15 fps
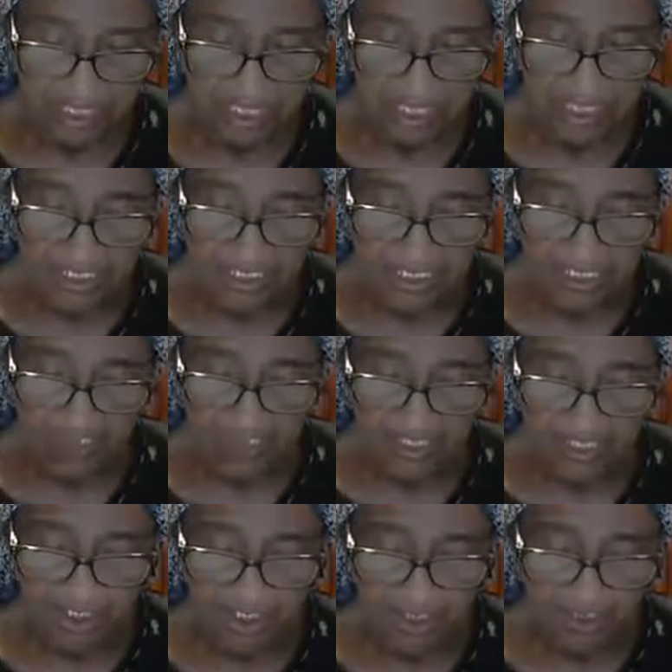And he will
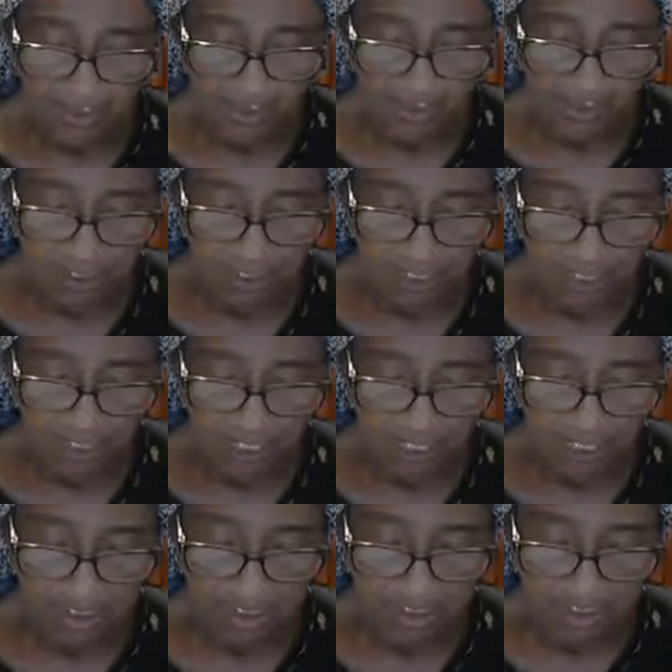show you a
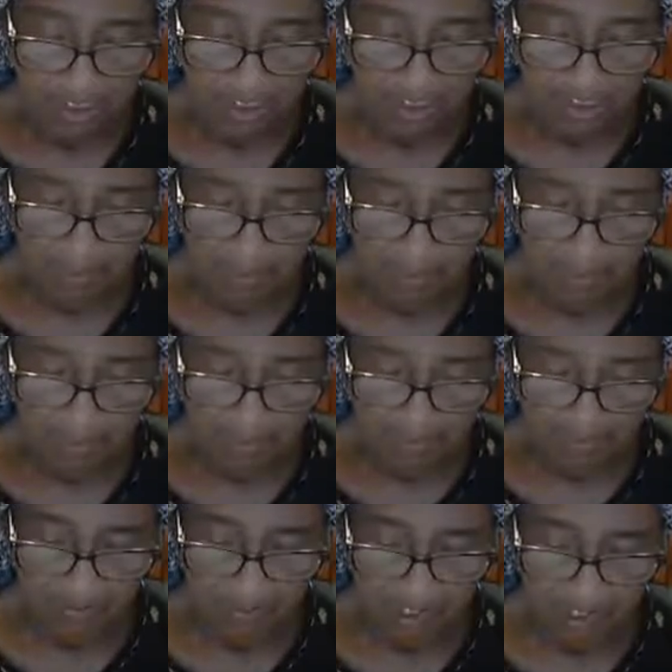large upper
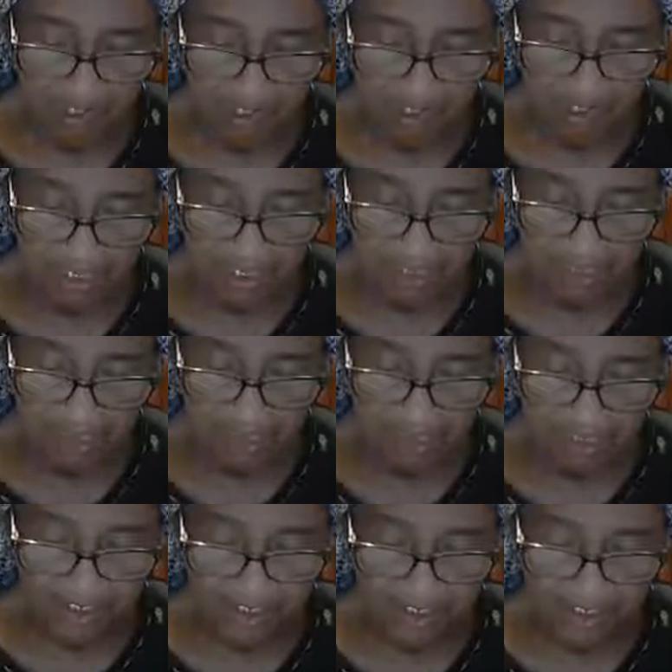room,
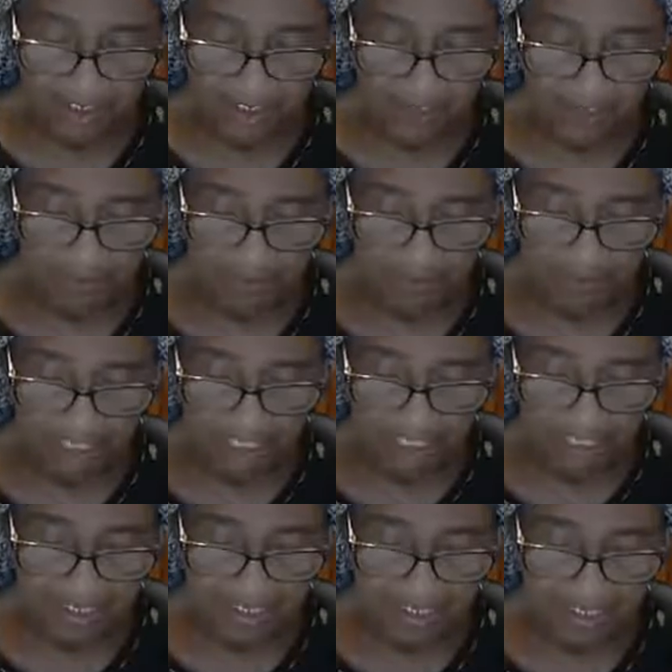furnished and
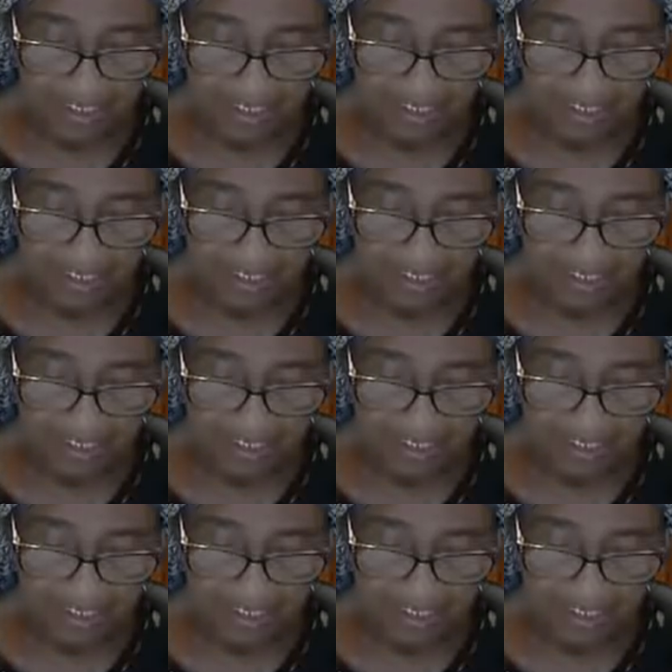prepared.